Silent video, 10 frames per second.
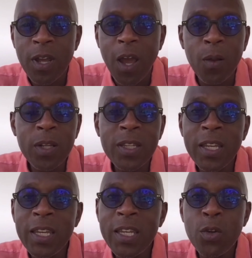Only
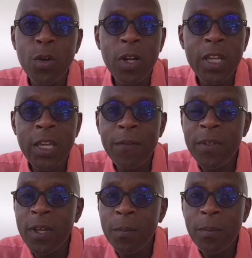thing you're going to give
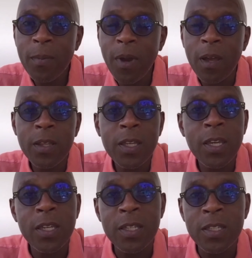them are the
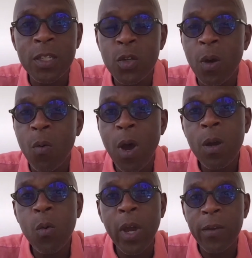keys, and you're going to
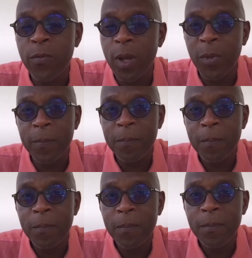walk away from it.
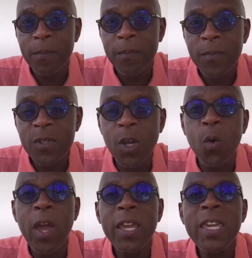
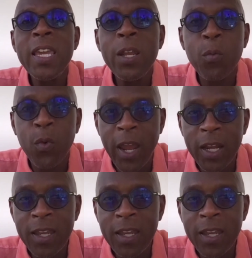So get it ready